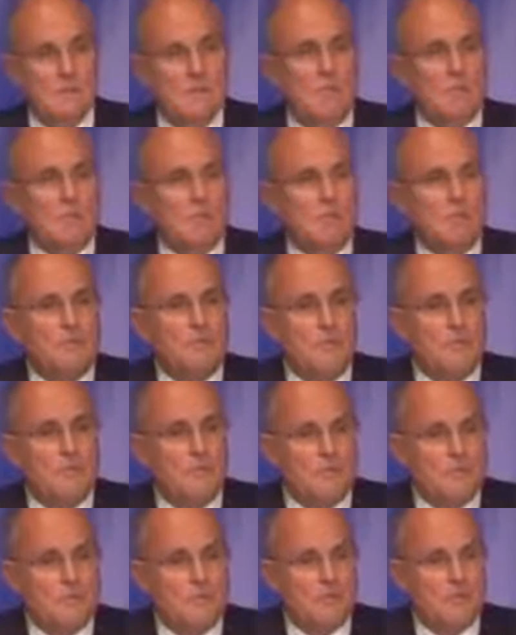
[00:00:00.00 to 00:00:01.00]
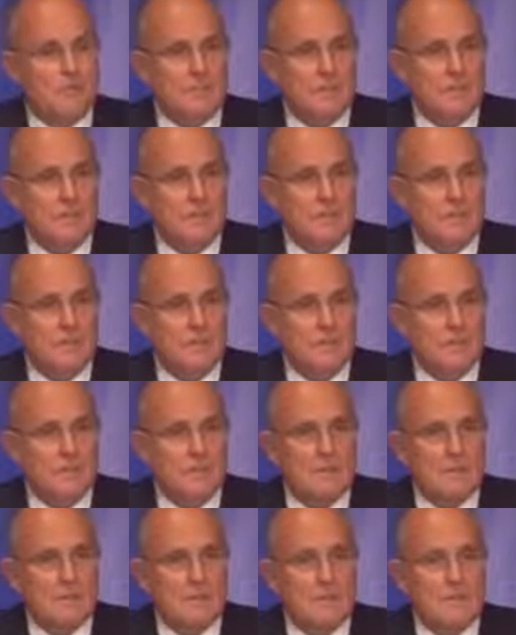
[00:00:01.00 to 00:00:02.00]
number of years,
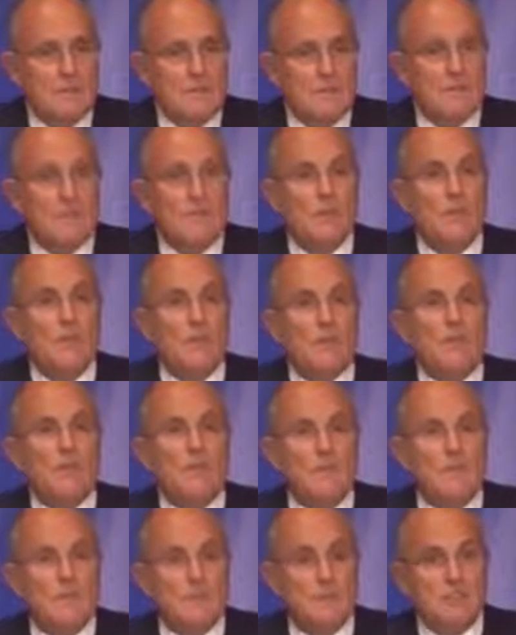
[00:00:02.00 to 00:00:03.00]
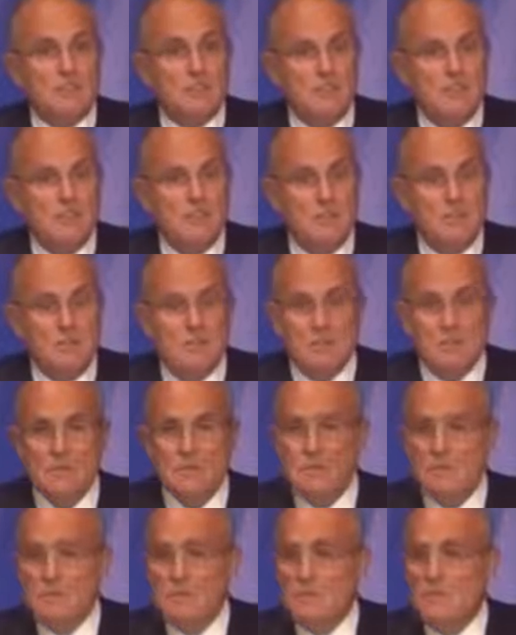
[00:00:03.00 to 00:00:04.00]
the organization
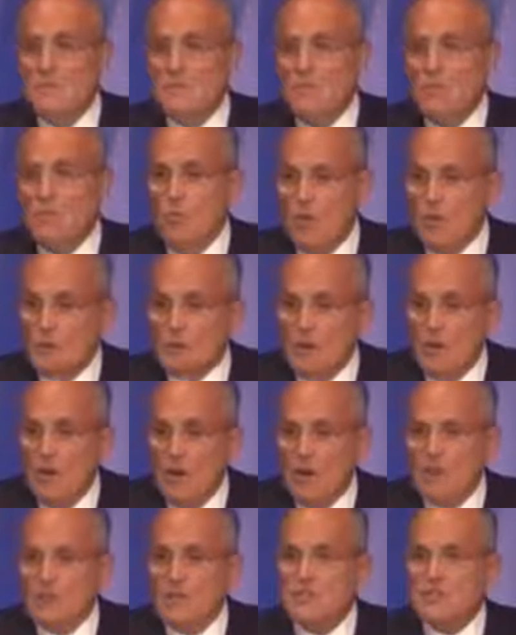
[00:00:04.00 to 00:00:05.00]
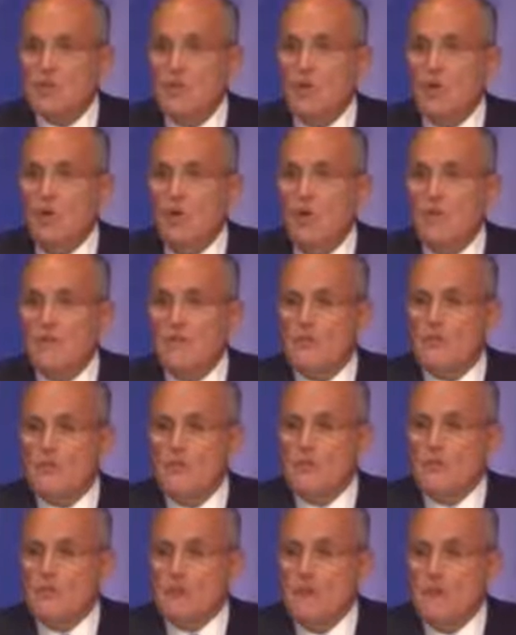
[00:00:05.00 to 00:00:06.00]
worked hard to try to
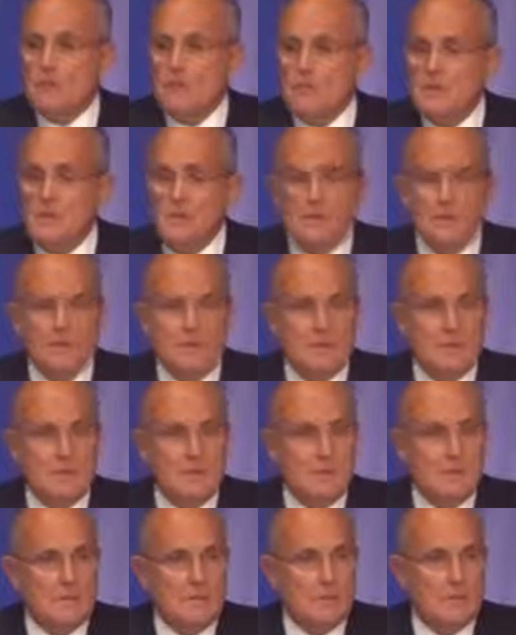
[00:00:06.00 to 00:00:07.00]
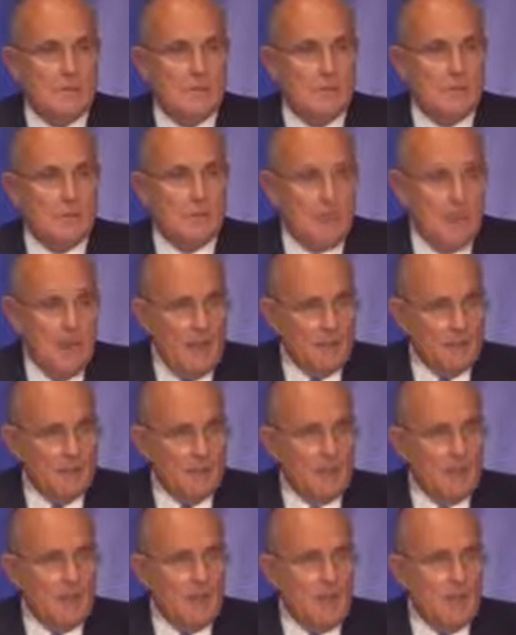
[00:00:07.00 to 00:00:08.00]
overthrow the government of Iran,
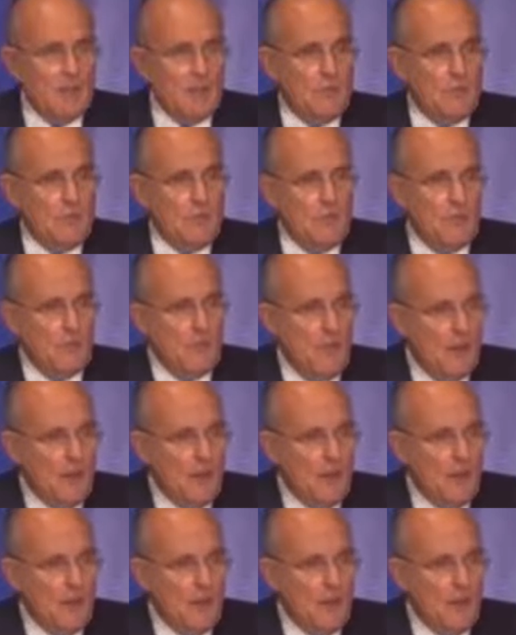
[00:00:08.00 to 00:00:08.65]
to try to overthrow the